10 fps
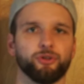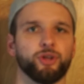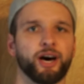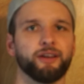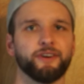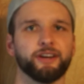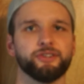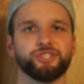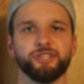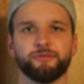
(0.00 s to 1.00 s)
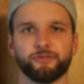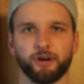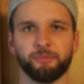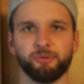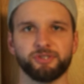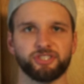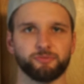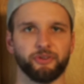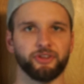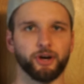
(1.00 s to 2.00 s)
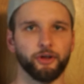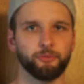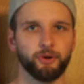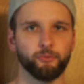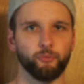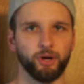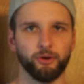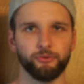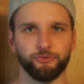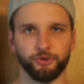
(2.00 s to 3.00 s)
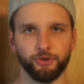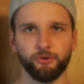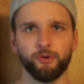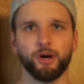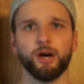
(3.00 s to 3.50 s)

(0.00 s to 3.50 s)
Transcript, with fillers: a lot of energy from me, which is what the other one will do.